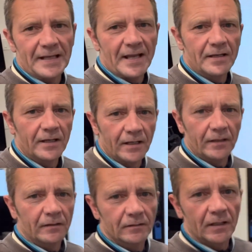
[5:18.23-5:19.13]
den
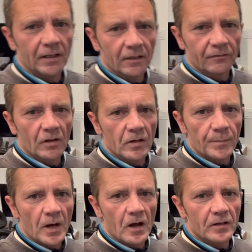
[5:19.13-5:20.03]
here, and I've got the
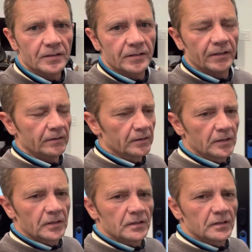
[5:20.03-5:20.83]
parts here.